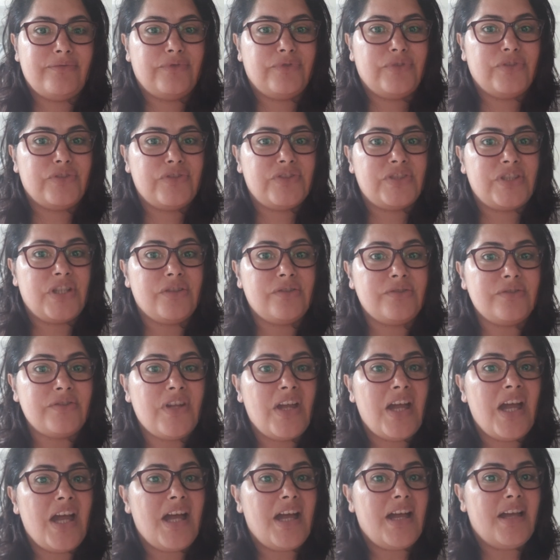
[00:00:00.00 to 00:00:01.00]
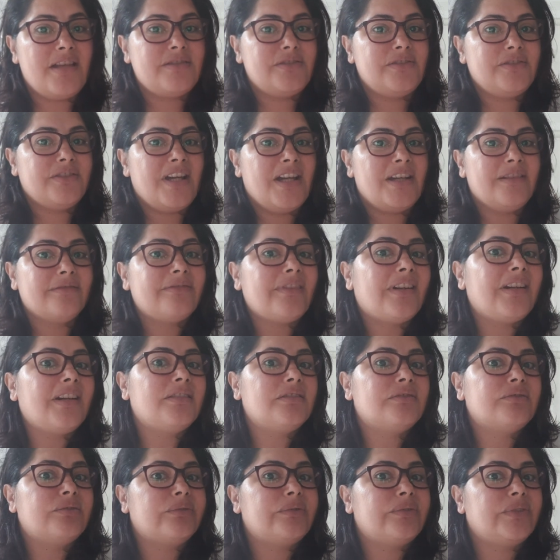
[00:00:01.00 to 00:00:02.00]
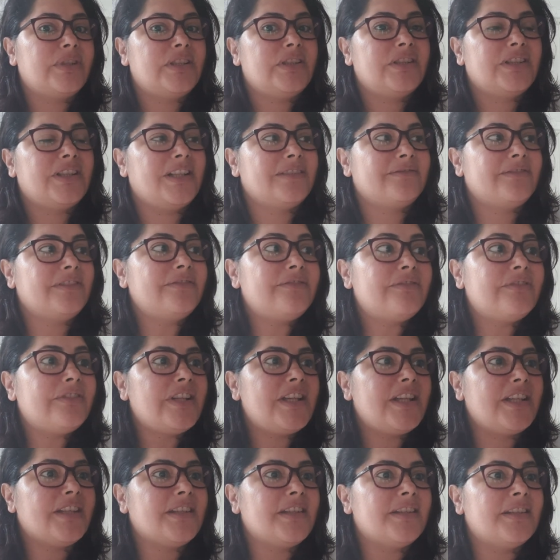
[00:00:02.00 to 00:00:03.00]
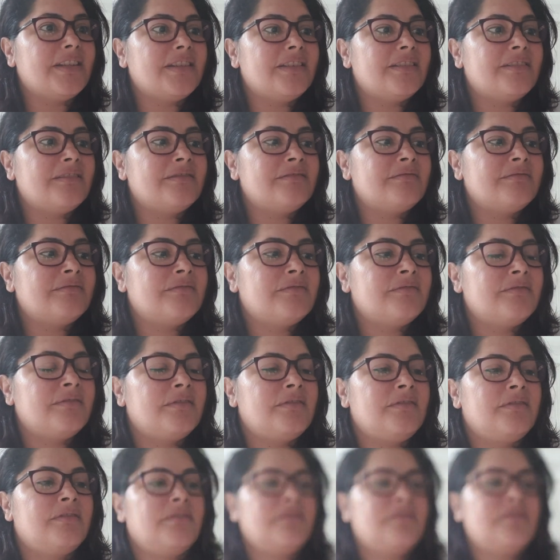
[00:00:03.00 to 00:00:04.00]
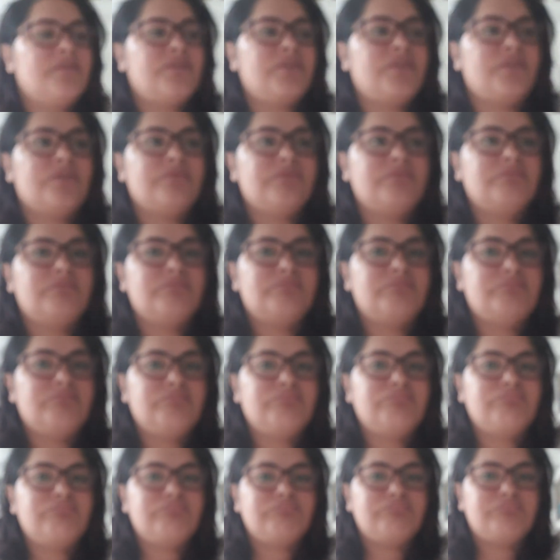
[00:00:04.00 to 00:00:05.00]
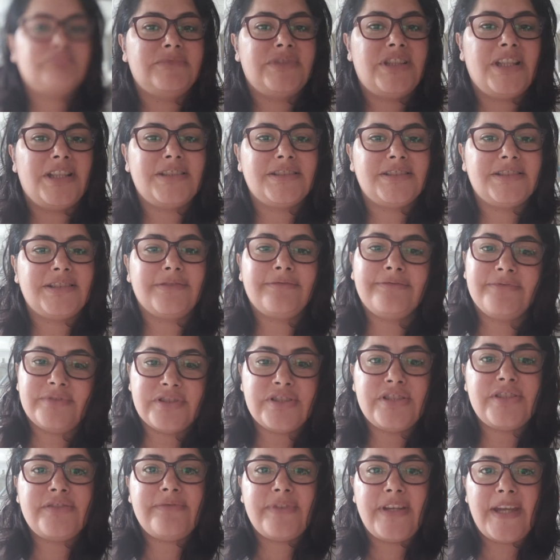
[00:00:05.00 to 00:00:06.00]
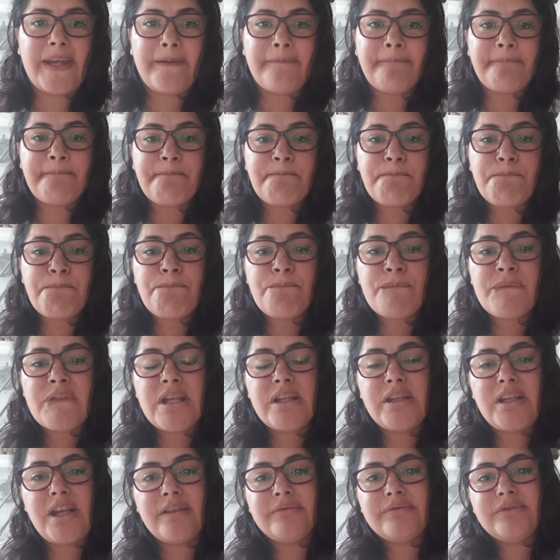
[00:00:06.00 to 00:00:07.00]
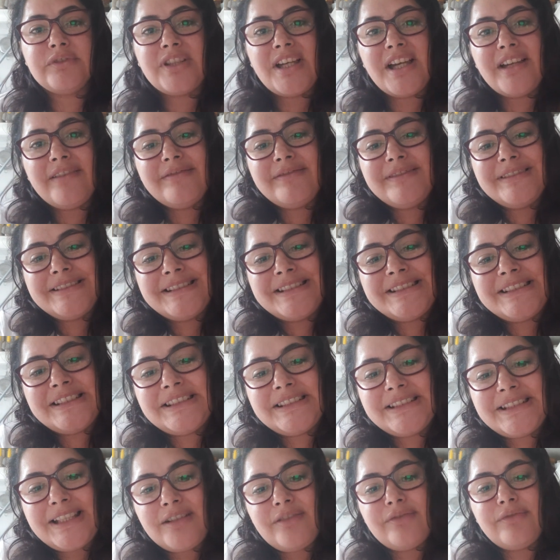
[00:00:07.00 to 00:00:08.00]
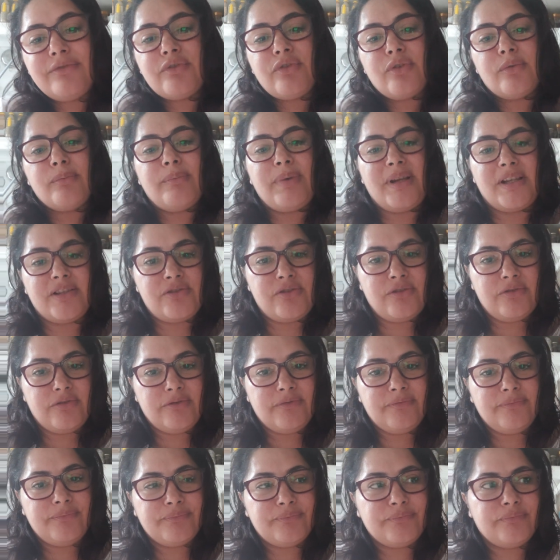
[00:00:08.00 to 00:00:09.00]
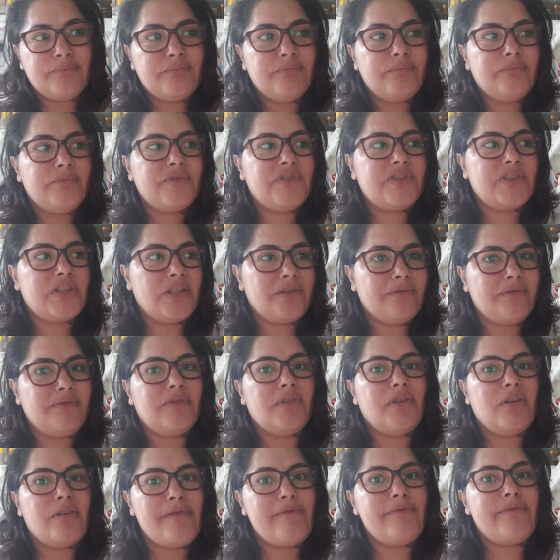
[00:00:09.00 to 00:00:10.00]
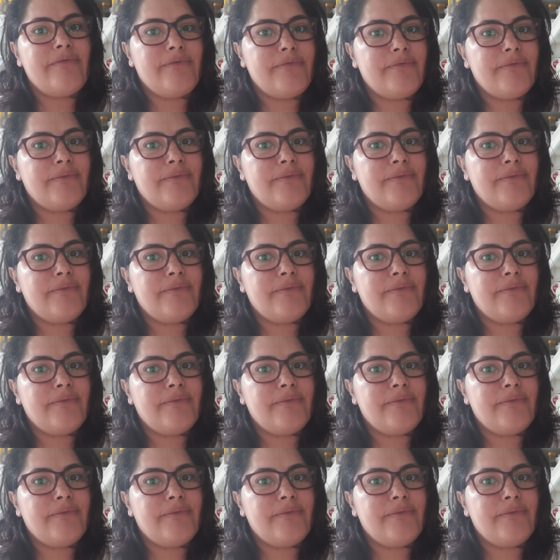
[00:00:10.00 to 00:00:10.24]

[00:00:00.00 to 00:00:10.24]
for yourself as you have when you have a friend. So that's the first thing. You have to have self-compassion, self-love.